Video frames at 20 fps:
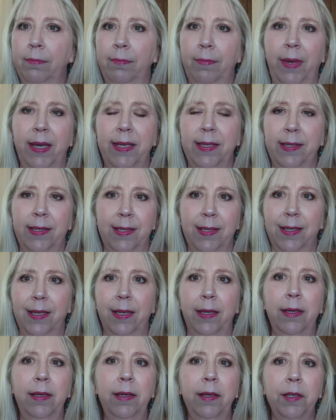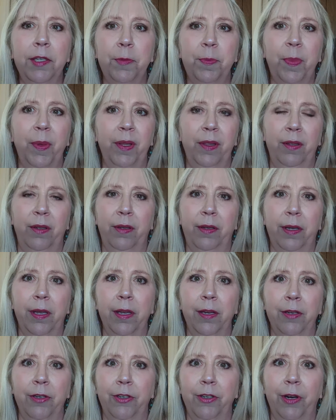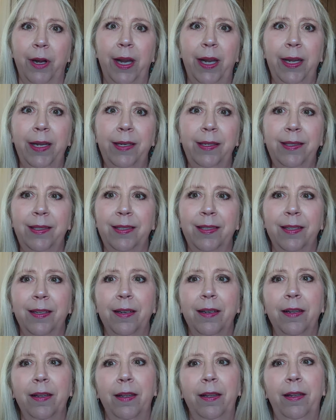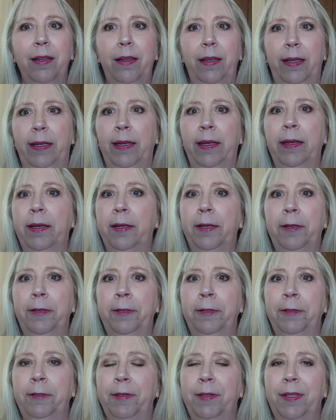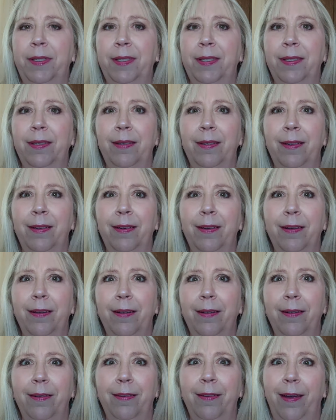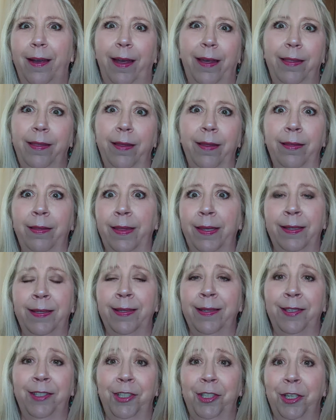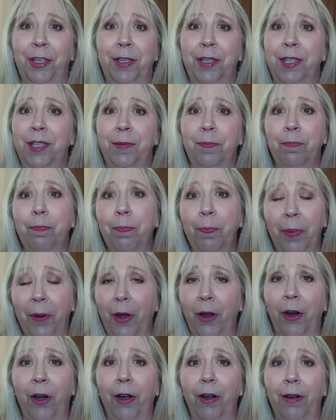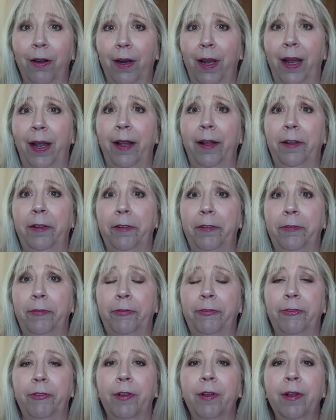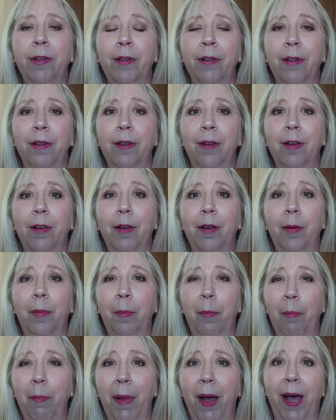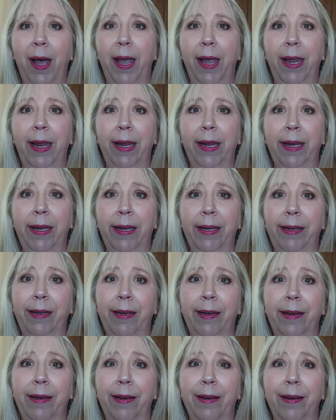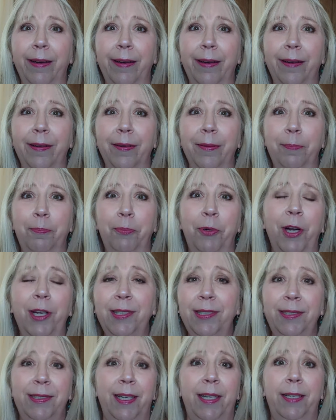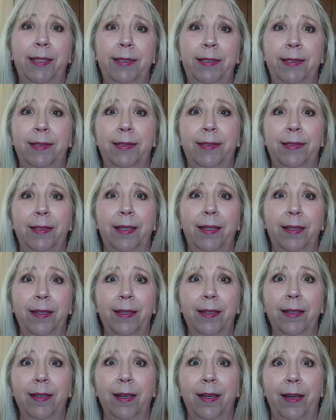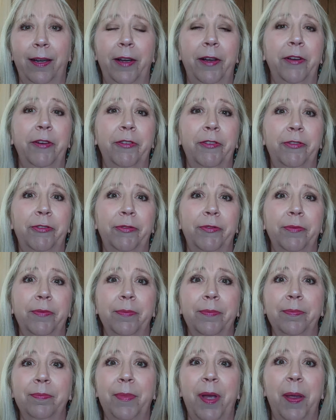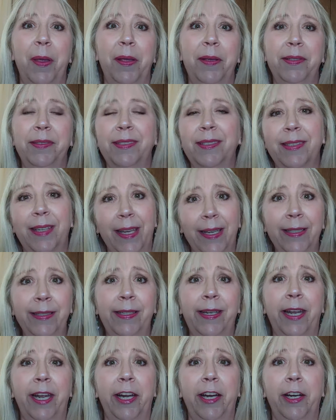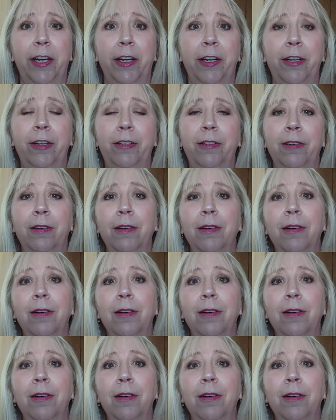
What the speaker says: my skin has been looking great, and I think this is just part of my process of my skincare